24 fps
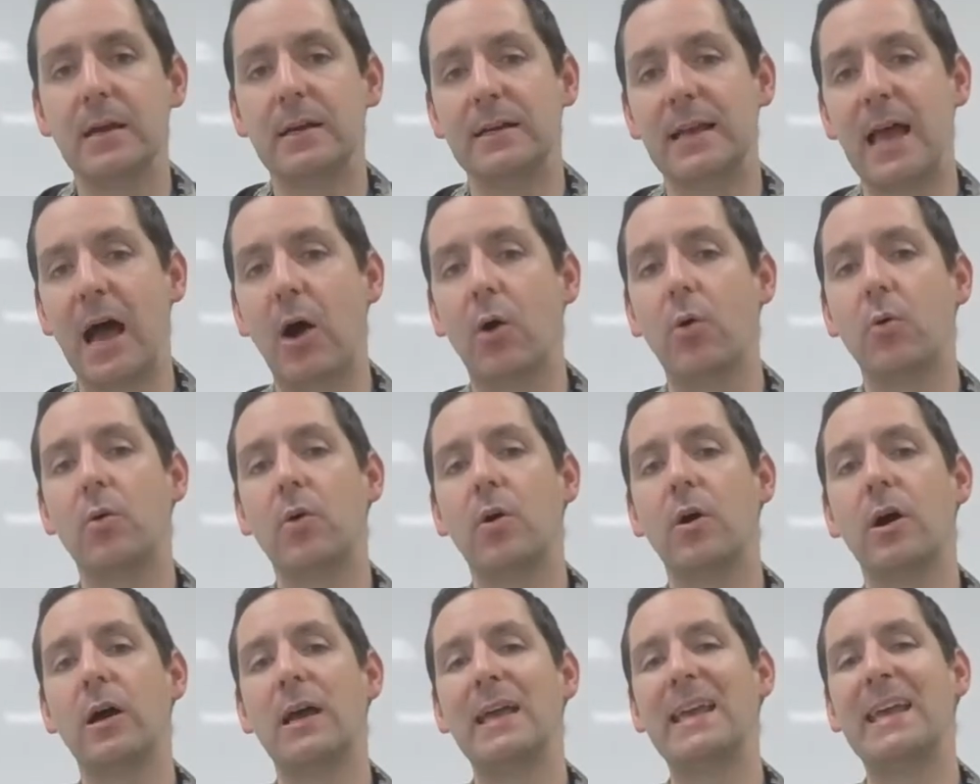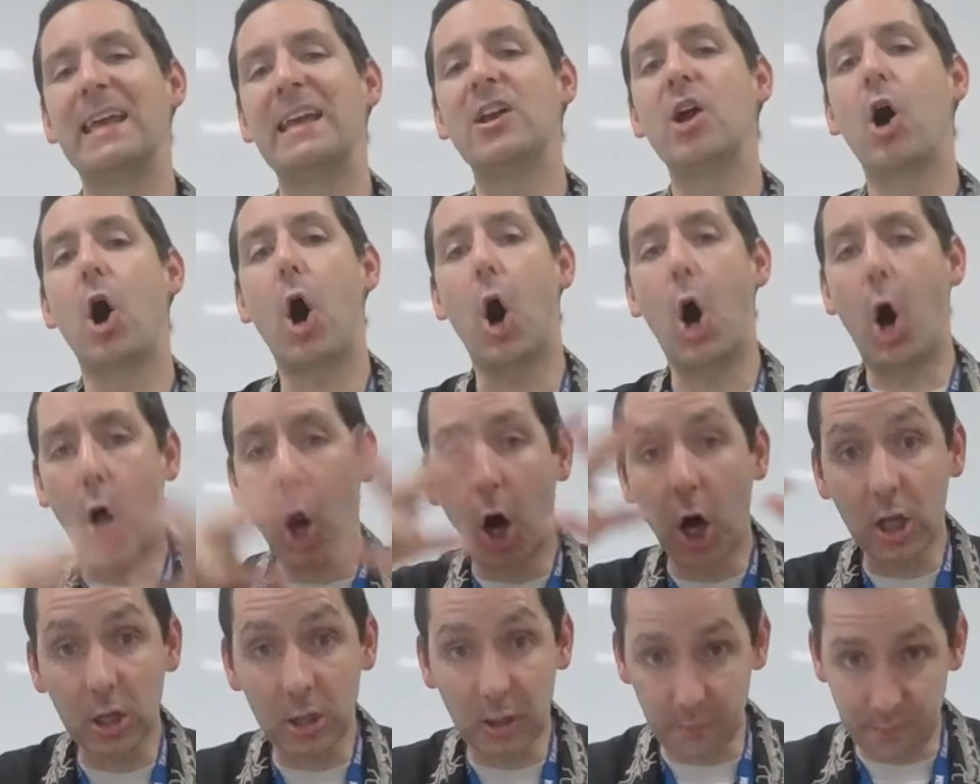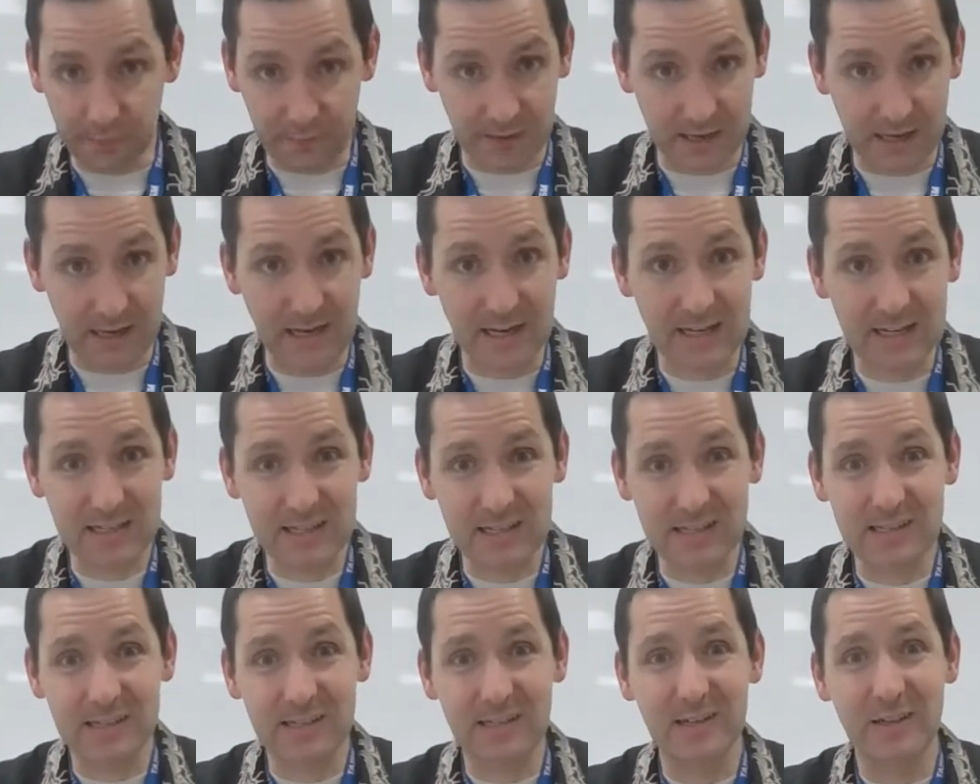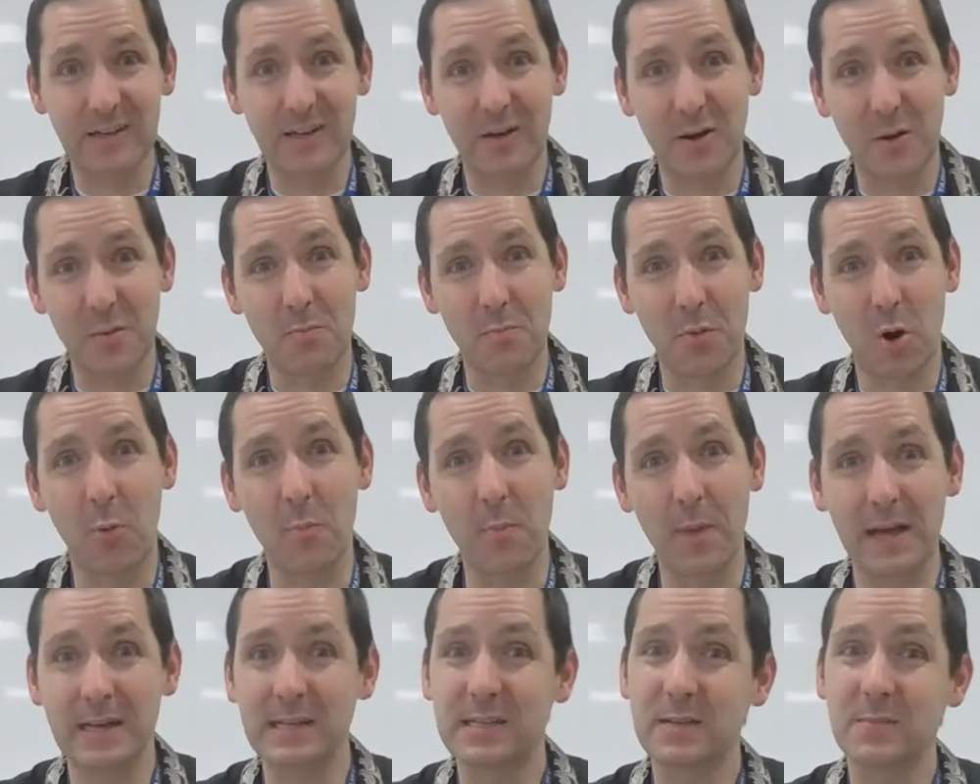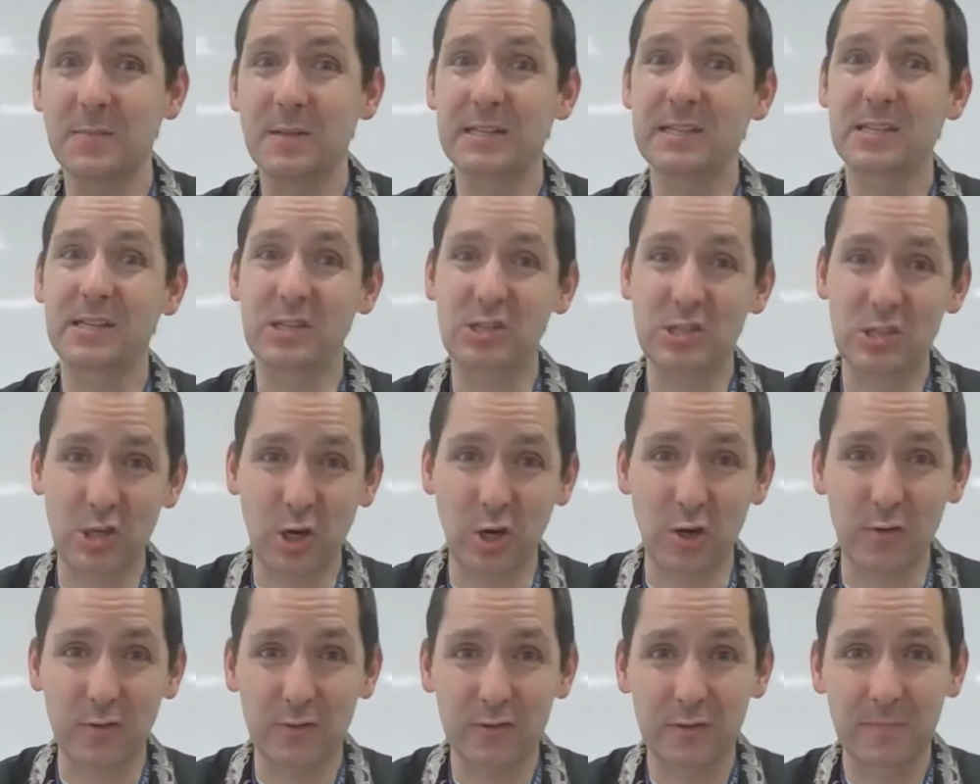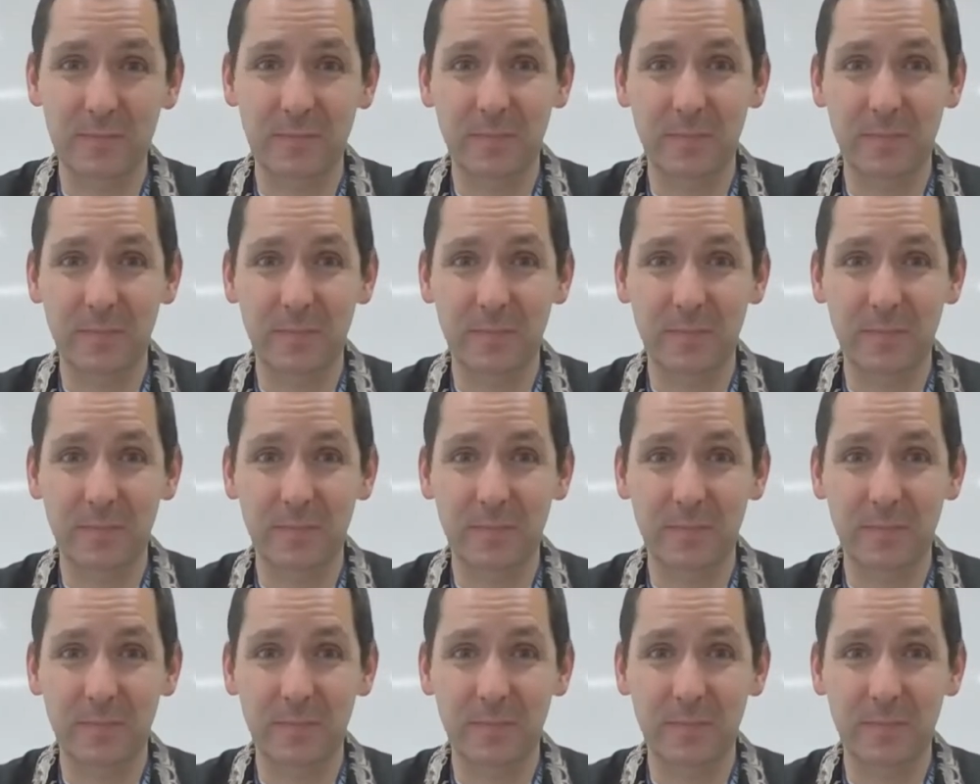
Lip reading: Now, in all of these, momentum is conserved.